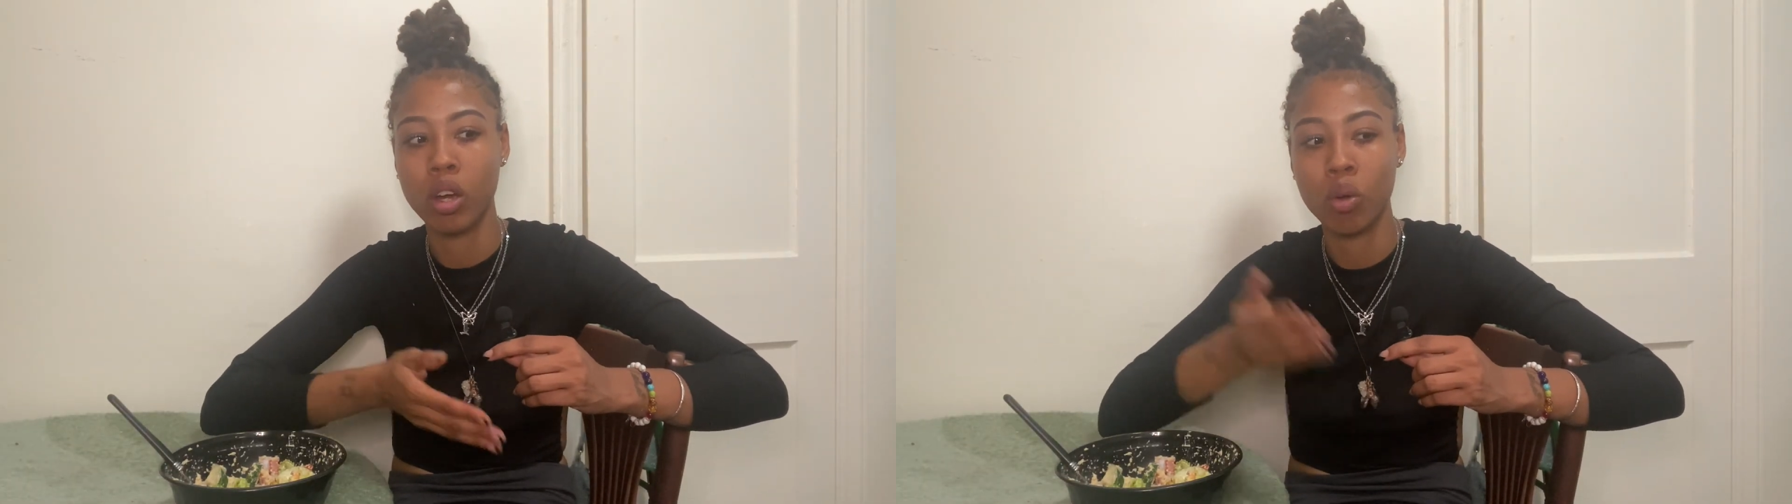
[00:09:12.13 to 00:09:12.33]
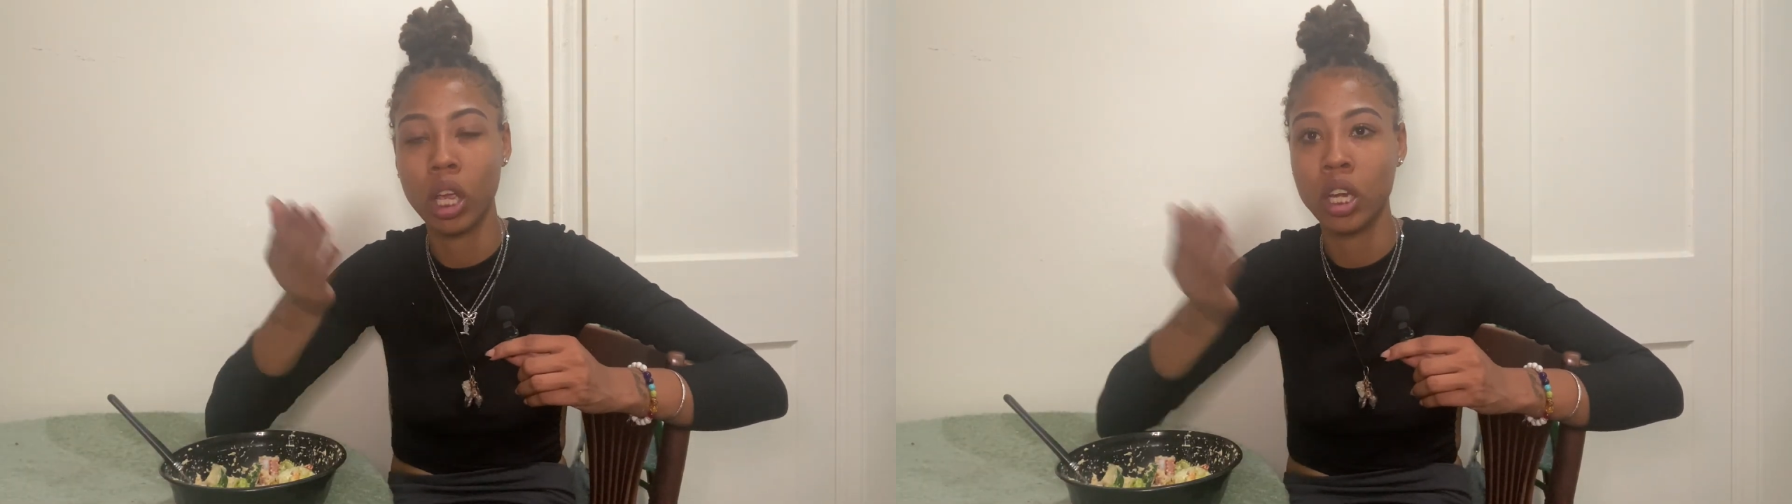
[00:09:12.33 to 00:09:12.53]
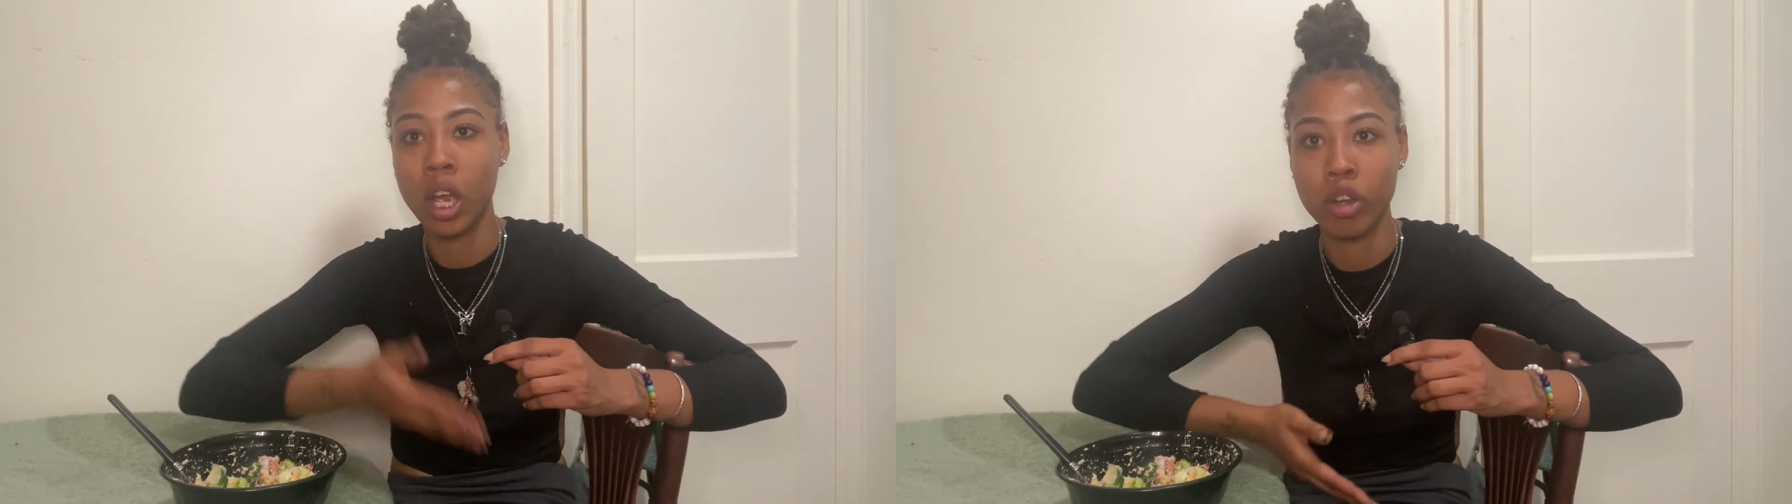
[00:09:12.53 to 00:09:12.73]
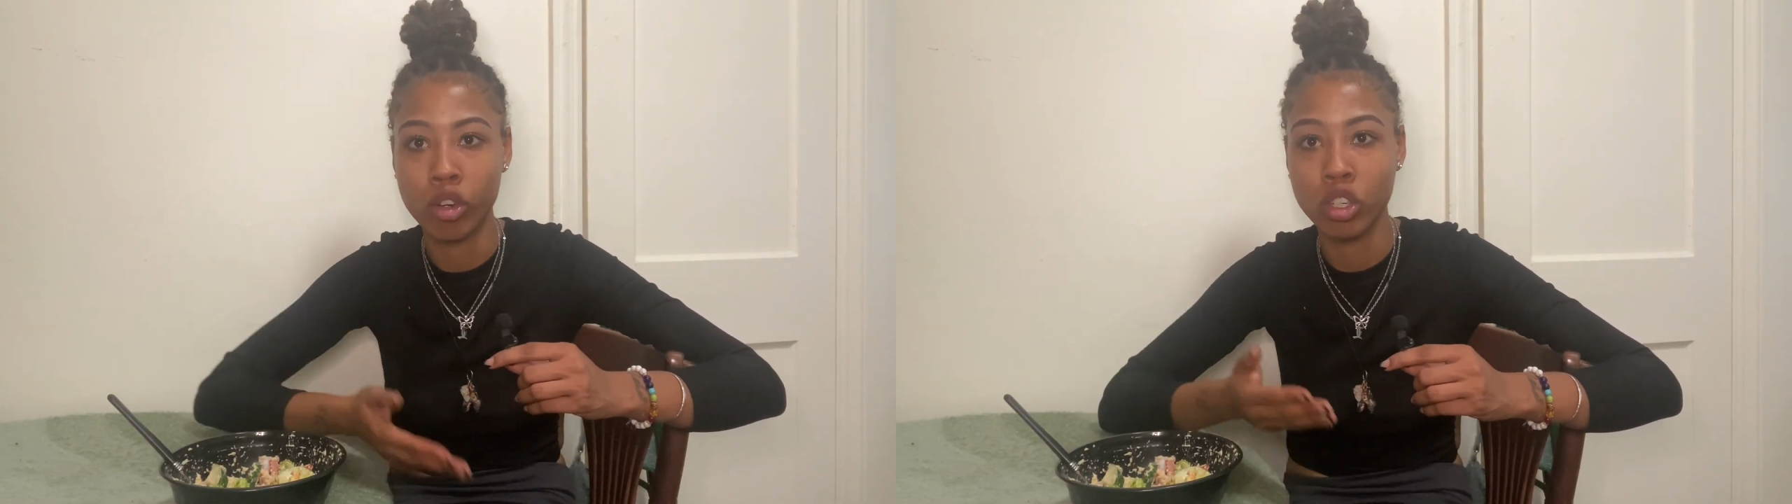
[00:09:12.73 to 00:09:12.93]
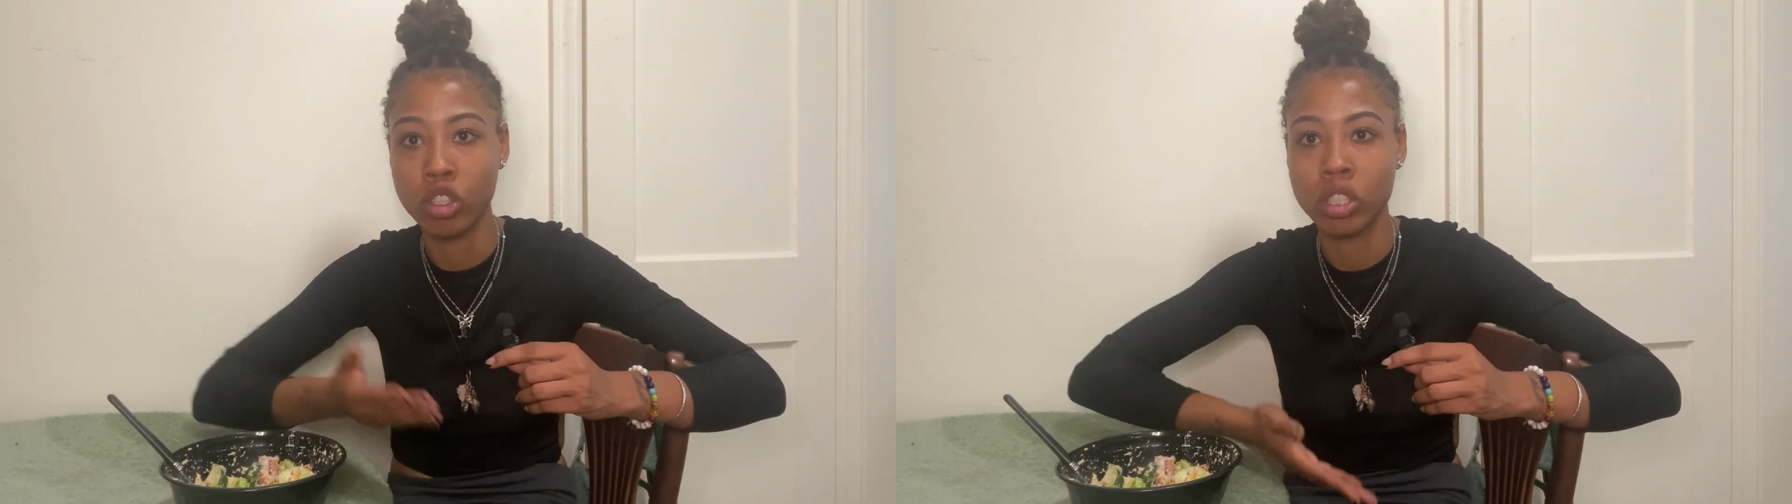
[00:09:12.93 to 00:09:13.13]
okay, now
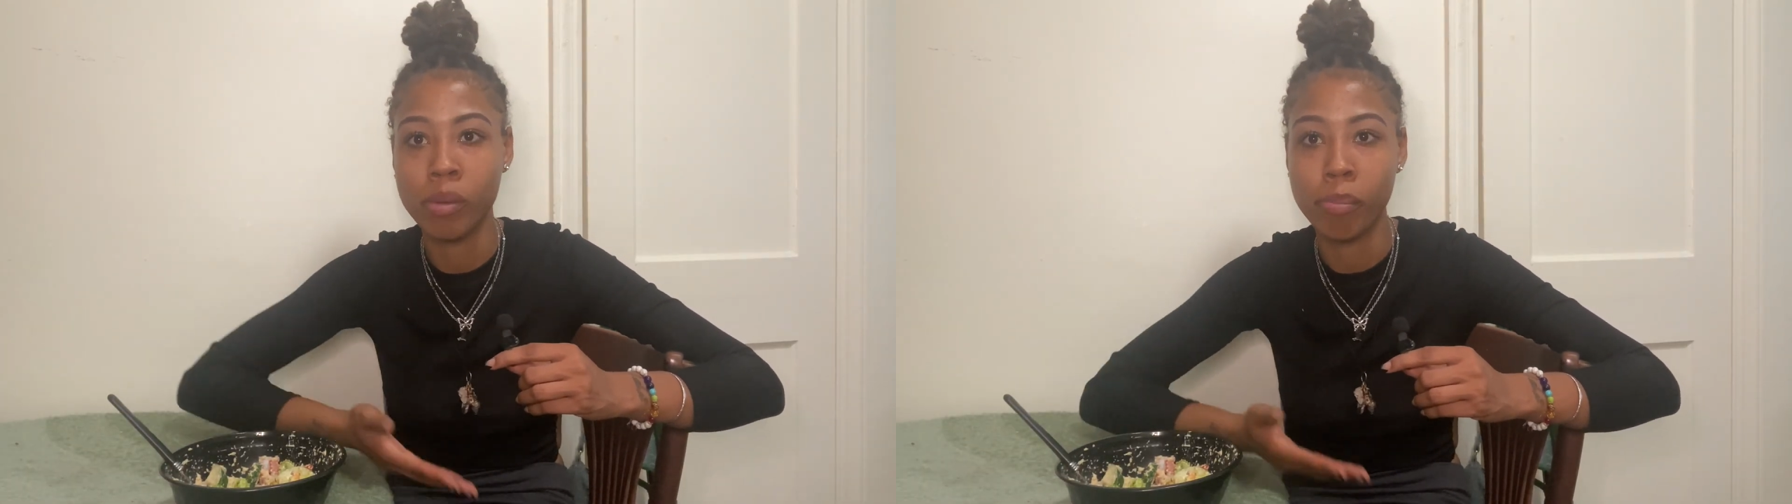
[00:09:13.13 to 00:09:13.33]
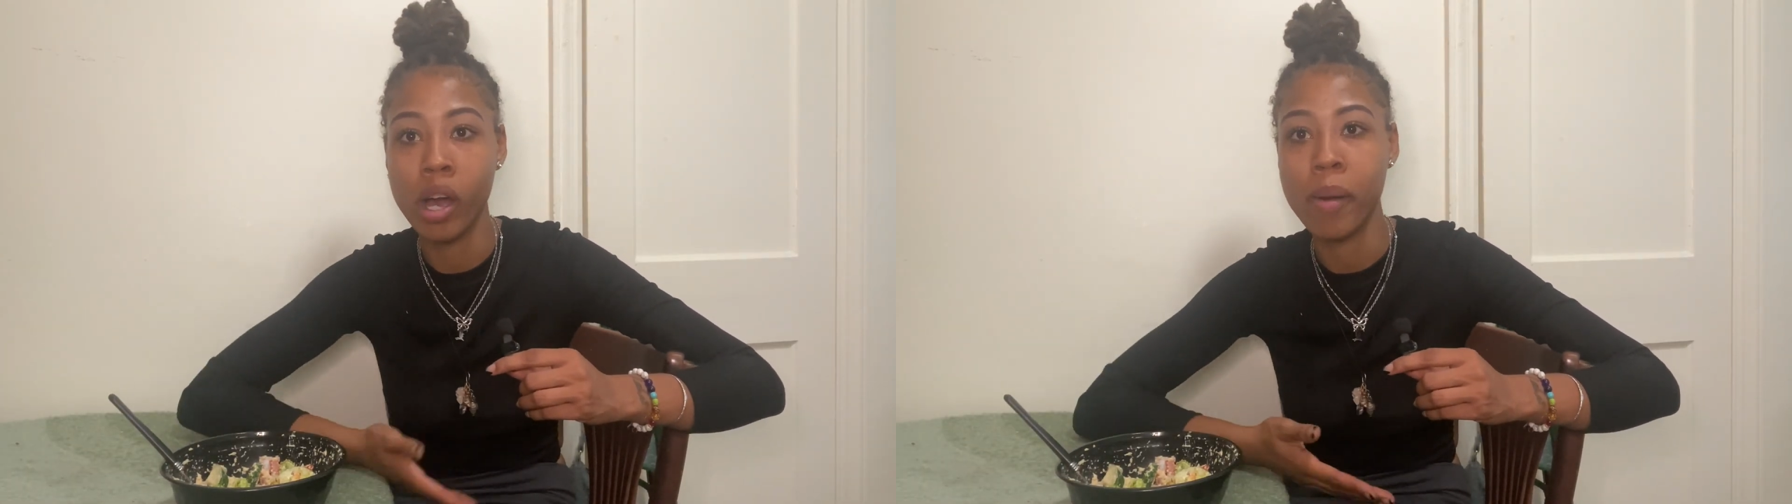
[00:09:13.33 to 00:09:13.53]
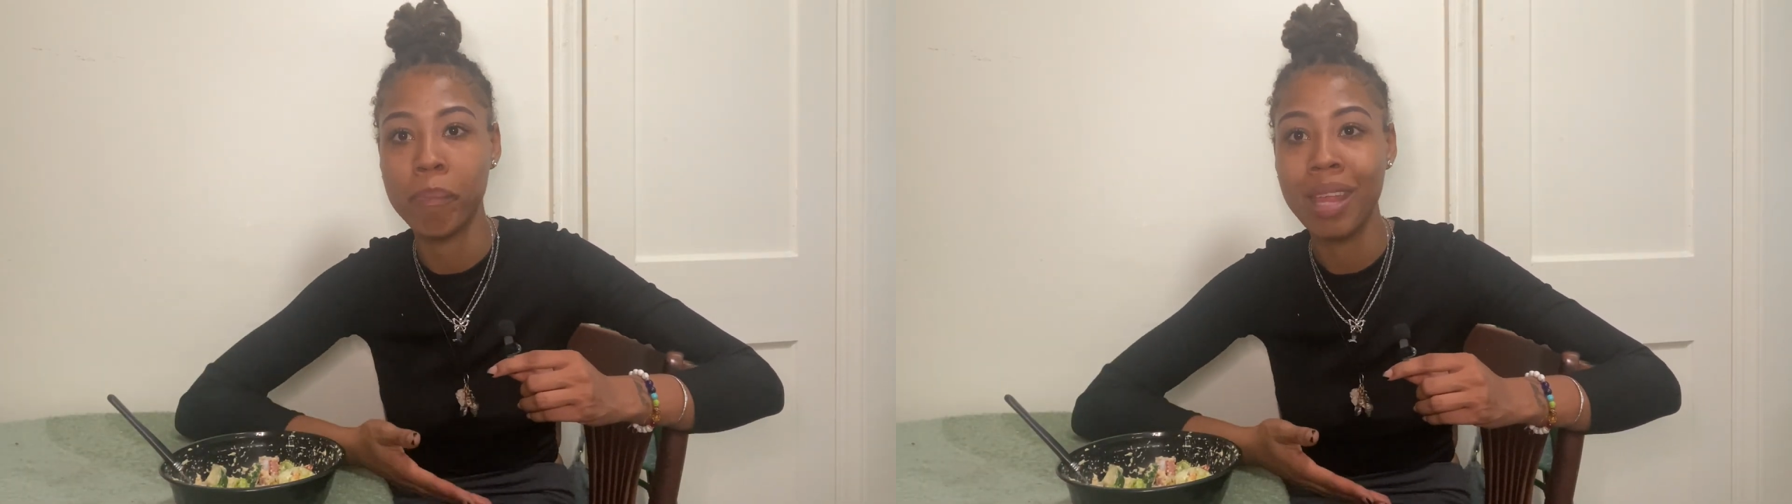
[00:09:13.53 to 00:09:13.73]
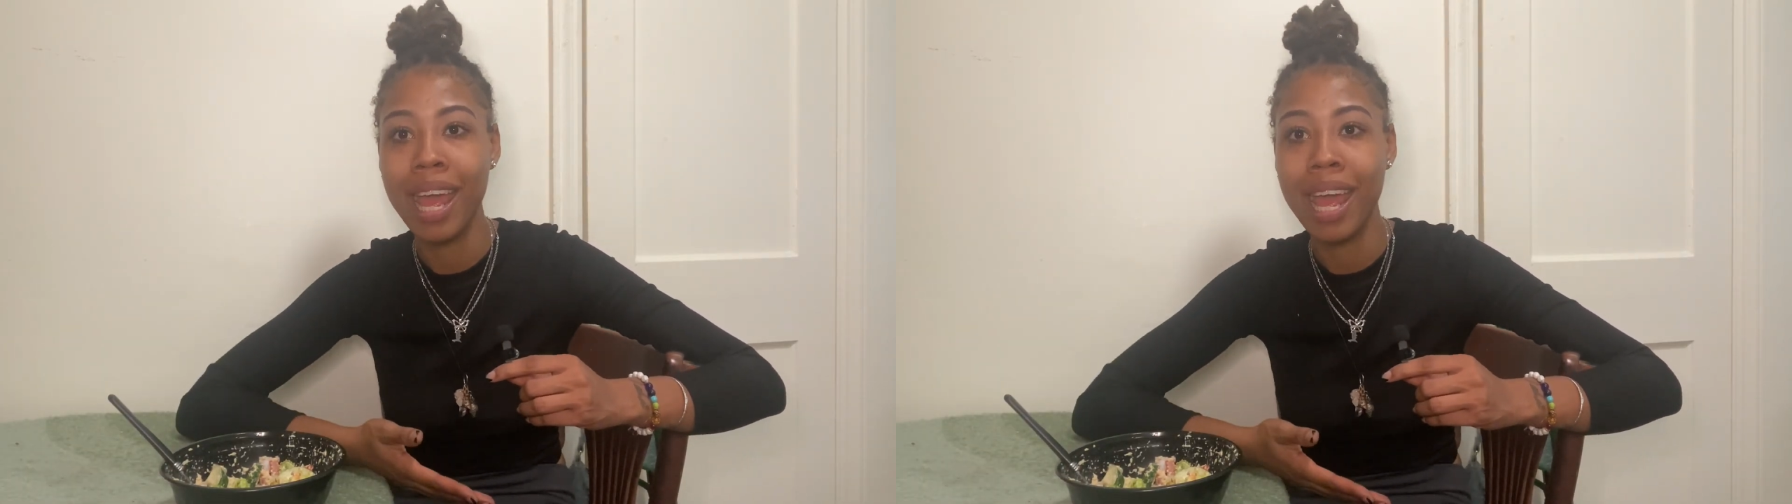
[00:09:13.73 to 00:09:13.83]
you're just a bum.